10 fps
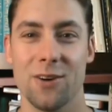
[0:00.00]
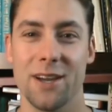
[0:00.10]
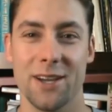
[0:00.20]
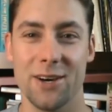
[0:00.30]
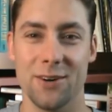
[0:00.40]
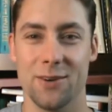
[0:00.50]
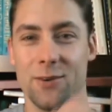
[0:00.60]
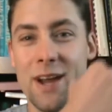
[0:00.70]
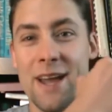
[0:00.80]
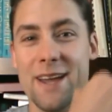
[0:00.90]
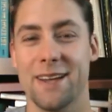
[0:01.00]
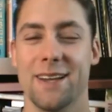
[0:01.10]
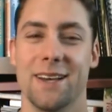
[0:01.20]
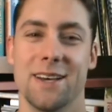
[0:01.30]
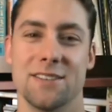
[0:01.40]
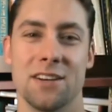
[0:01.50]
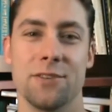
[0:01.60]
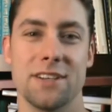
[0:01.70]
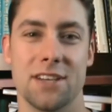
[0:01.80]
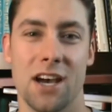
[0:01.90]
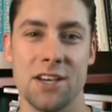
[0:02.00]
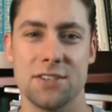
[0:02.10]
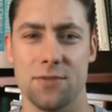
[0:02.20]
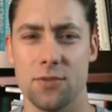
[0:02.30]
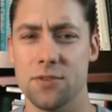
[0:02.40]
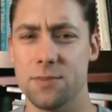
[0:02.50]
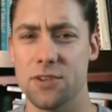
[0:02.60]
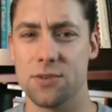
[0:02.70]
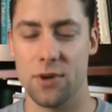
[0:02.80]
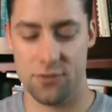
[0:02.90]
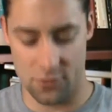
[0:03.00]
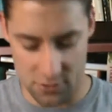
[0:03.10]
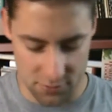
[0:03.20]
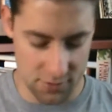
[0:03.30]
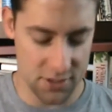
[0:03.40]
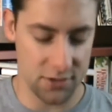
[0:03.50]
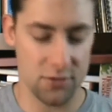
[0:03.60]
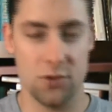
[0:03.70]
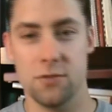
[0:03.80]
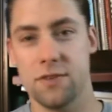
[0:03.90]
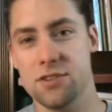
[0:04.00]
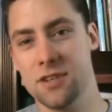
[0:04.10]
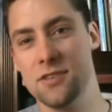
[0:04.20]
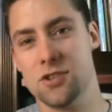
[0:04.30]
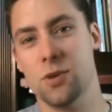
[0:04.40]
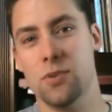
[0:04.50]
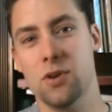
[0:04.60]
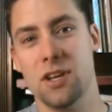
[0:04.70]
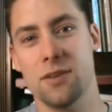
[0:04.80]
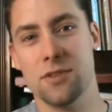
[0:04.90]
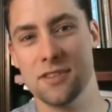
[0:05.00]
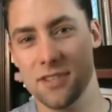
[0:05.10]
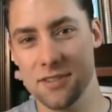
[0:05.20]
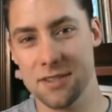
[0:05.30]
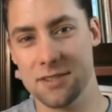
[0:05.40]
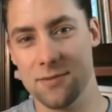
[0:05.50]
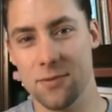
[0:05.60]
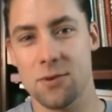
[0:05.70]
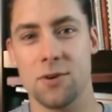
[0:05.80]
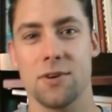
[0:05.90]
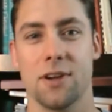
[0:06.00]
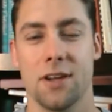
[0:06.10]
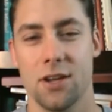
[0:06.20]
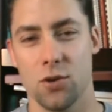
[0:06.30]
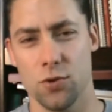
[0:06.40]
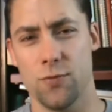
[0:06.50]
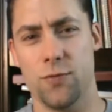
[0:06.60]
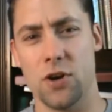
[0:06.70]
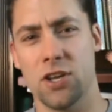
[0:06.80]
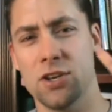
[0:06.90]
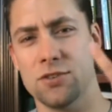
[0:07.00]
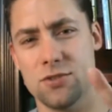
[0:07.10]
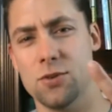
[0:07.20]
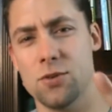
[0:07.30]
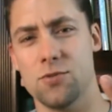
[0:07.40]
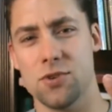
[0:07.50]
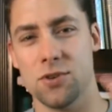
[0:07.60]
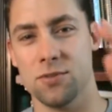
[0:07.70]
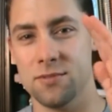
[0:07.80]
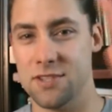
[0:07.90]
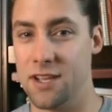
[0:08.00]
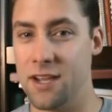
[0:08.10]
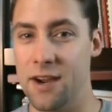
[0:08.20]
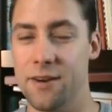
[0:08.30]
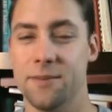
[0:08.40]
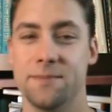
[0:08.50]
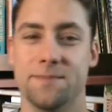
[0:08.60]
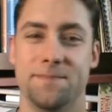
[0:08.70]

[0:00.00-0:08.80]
here I go. Hooray! So anyways guys, for those about to retro and do vintage computing with the C64, we fucking salute you. Take care.